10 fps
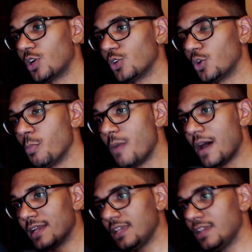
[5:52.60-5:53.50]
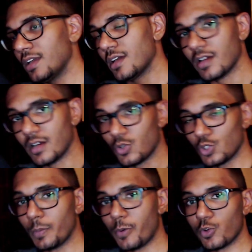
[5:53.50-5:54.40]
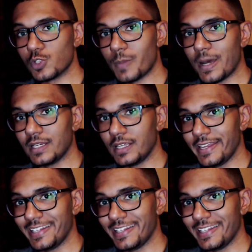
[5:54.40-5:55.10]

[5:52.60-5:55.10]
your body uh, or the opponent's body